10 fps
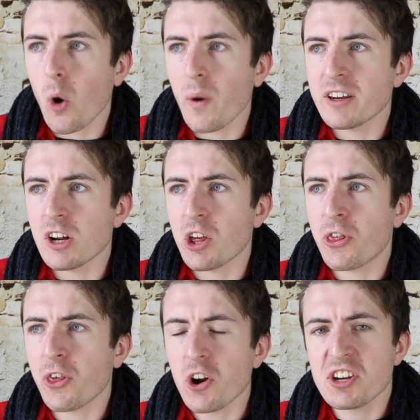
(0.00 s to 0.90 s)
going nearly
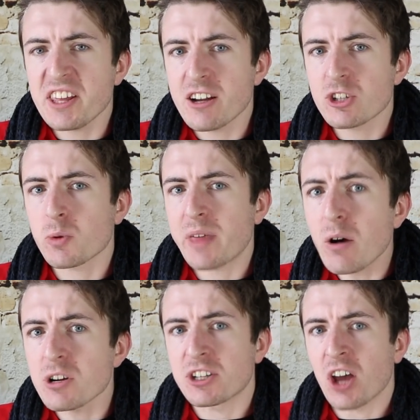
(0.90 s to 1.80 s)
30 years
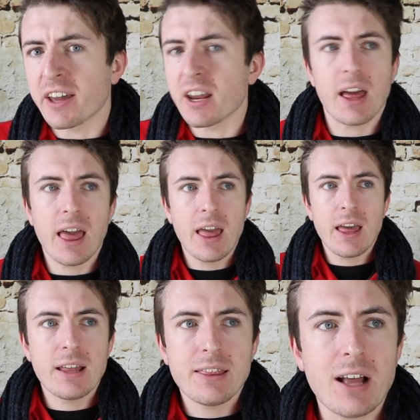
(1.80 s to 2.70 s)
without a title,
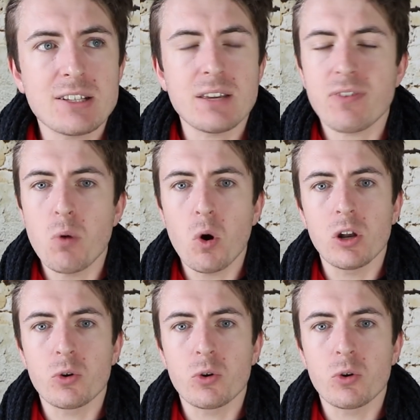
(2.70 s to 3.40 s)
that's even more